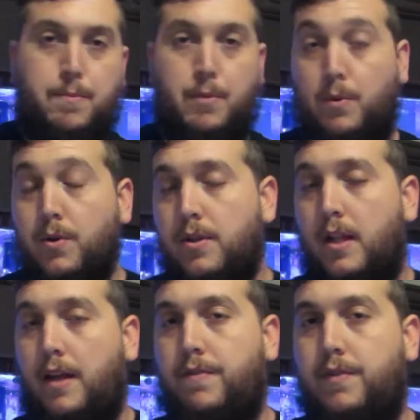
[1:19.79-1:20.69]
Maroon
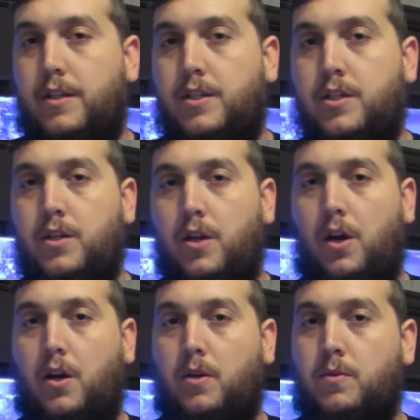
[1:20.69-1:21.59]
clownfish
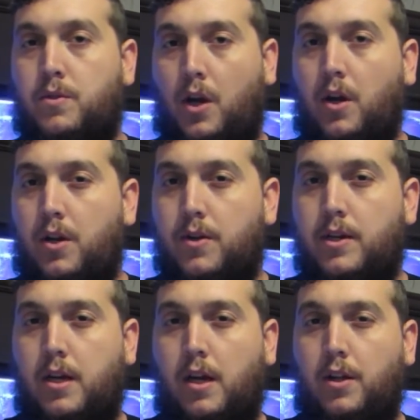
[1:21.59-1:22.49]
are darker
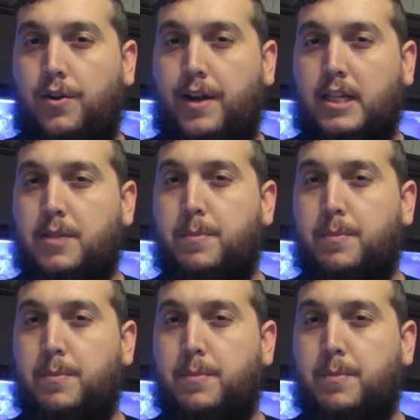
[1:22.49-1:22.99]
in color, nice